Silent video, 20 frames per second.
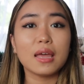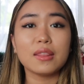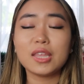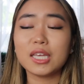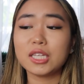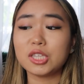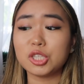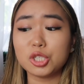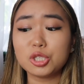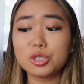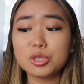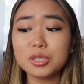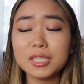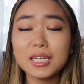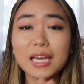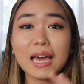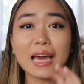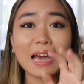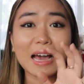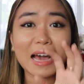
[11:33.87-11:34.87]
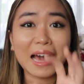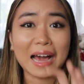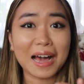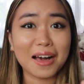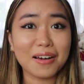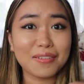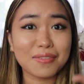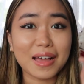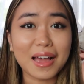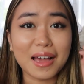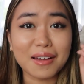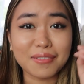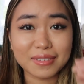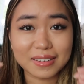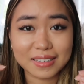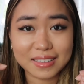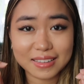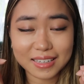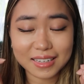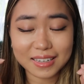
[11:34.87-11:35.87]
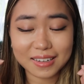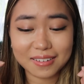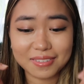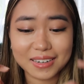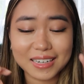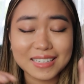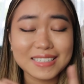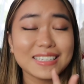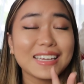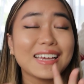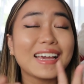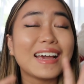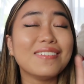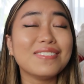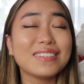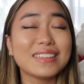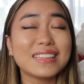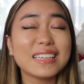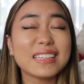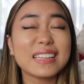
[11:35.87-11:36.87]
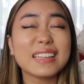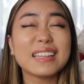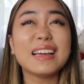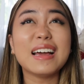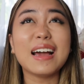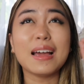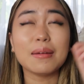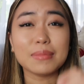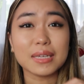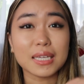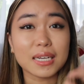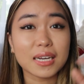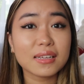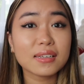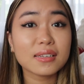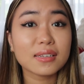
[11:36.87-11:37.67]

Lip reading: They literally have everything. When I say everything, I mean